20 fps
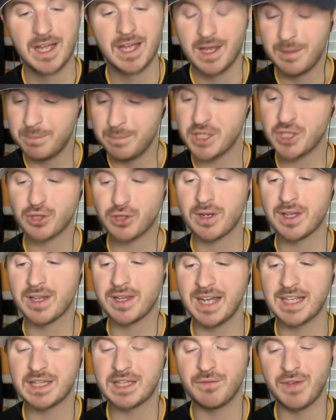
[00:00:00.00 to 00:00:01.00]
Be sure to
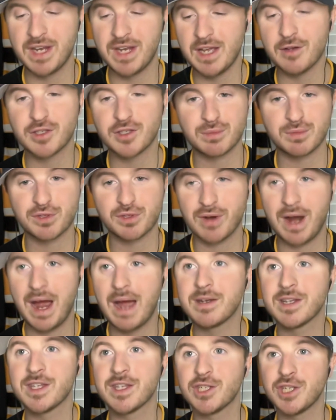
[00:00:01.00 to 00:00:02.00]
like the video, subscribe
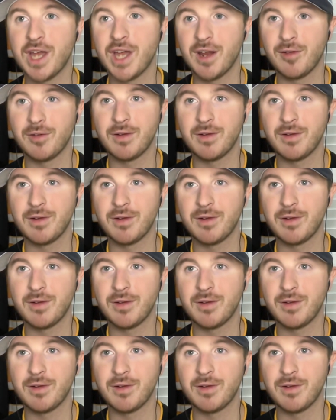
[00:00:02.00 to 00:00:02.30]
to the channel.